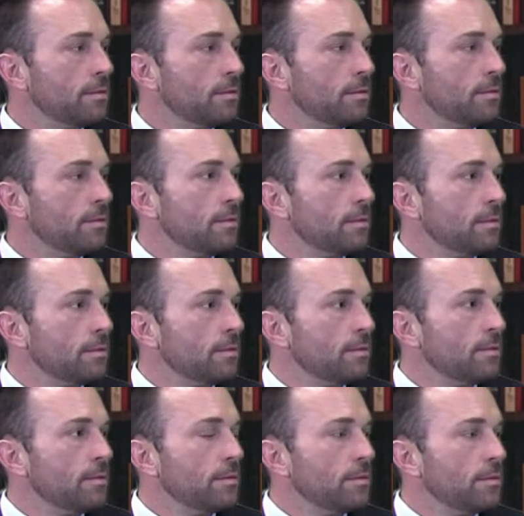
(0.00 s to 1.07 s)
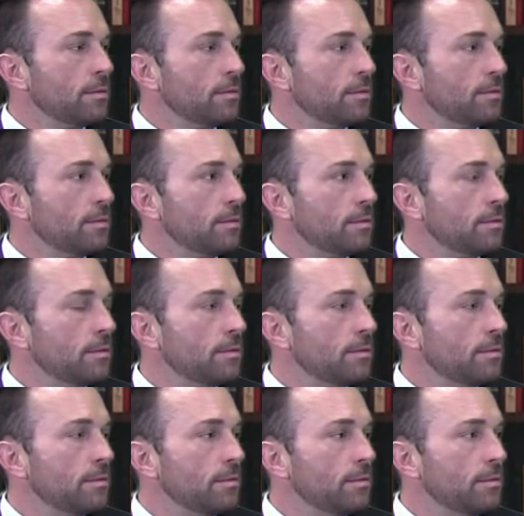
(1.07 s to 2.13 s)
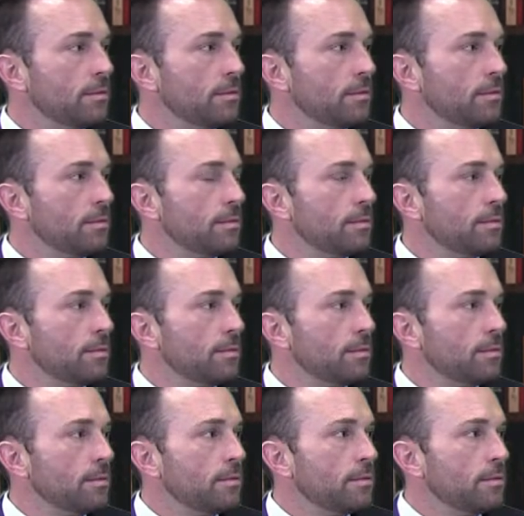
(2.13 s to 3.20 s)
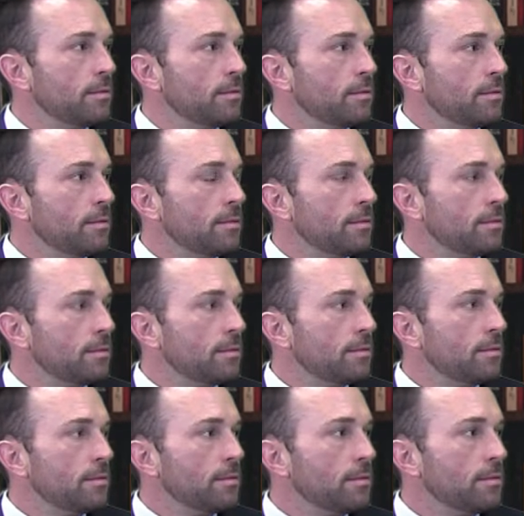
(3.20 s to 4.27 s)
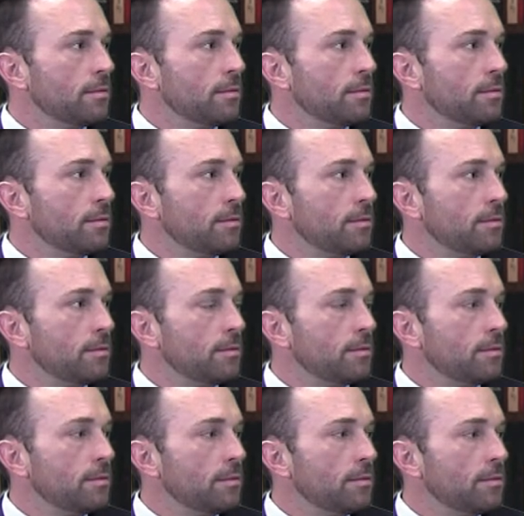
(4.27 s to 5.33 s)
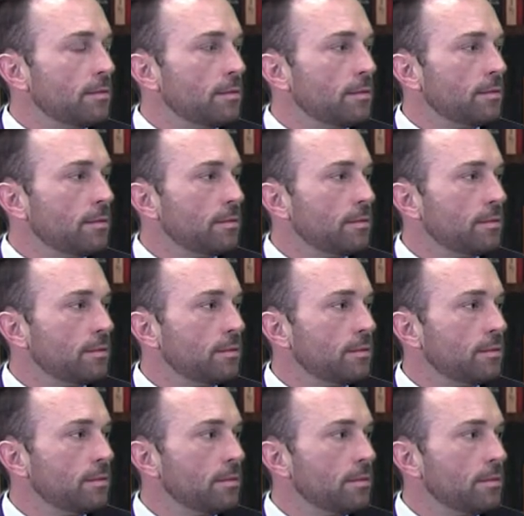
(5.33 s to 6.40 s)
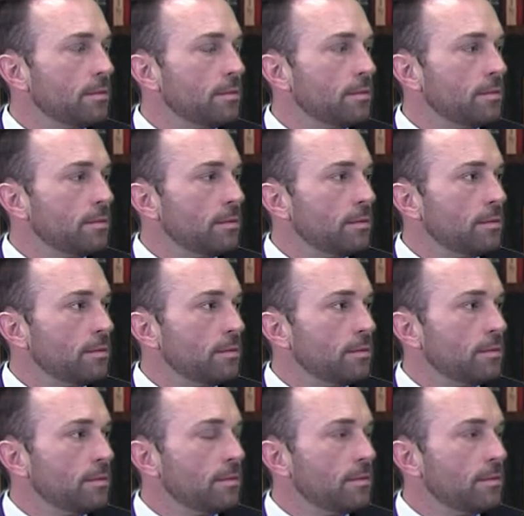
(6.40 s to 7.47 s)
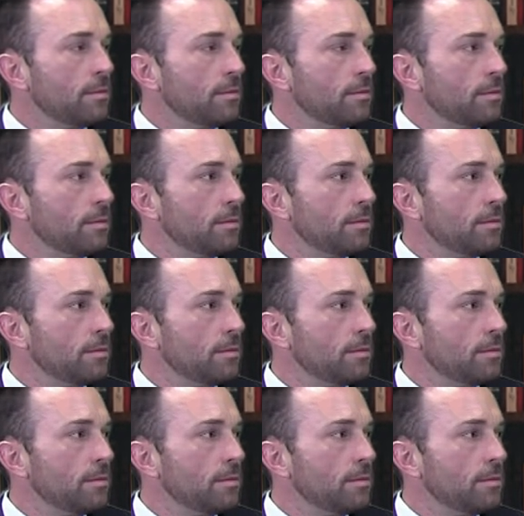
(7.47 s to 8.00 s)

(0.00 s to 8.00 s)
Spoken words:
(silent)